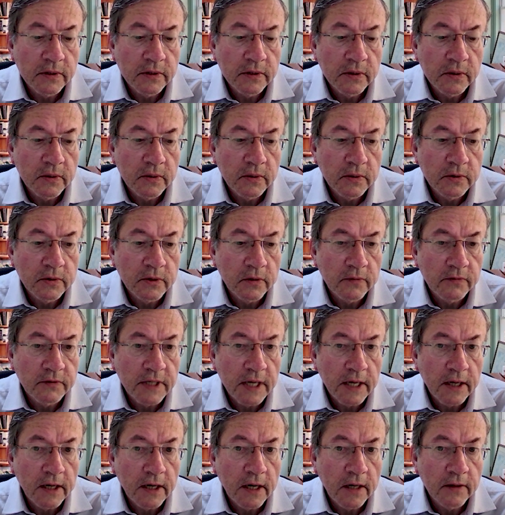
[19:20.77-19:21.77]
to
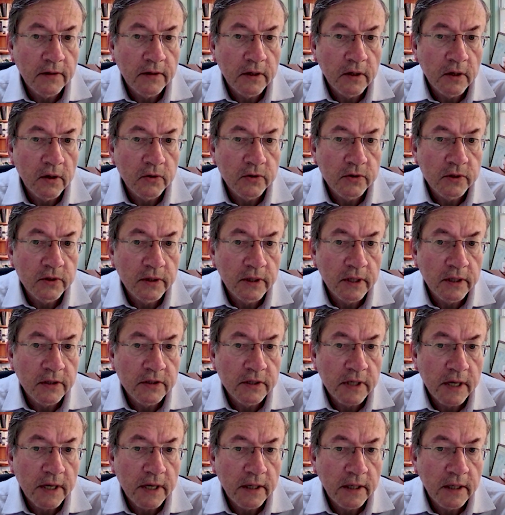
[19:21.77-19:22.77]
sort of take on the notion
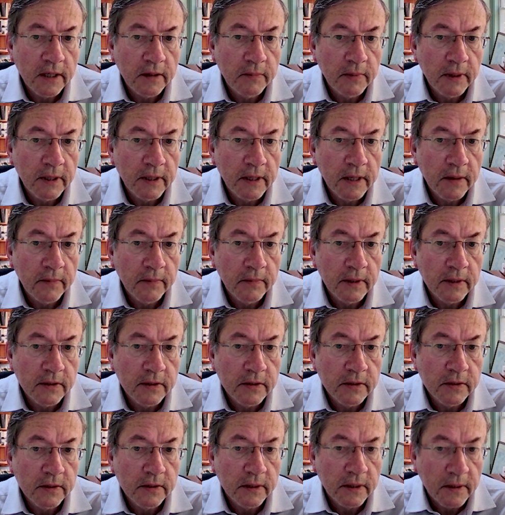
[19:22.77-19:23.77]
that China had become
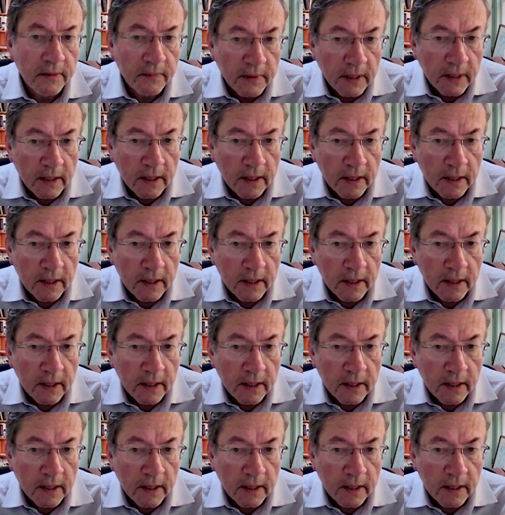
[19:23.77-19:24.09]
this